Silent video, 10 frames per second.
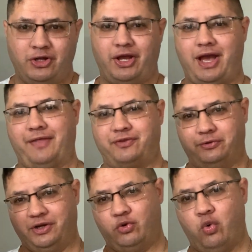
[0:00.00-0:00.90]
at the
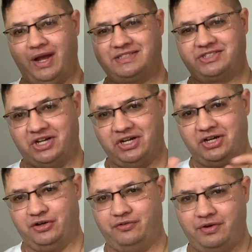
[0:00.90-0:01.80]
request
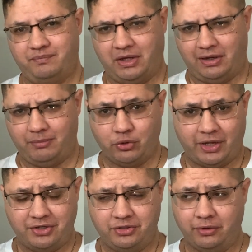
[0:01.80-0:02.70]
of
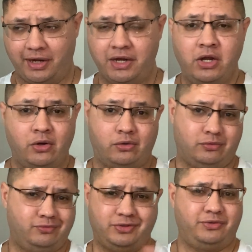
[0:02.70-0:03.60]
OK2A,
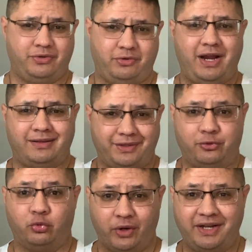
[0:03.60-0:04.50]
in reality
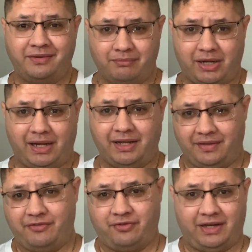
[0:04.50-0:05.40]
written by, and
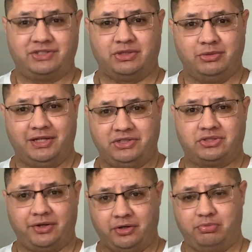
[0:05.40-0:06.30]
they find some
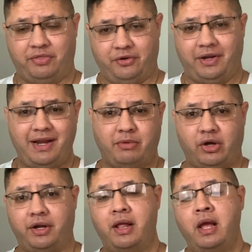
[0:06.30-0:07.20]
legislator to put their name
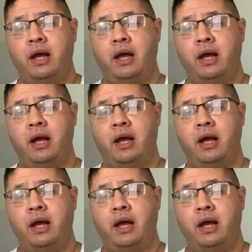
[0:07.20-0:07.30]
on it,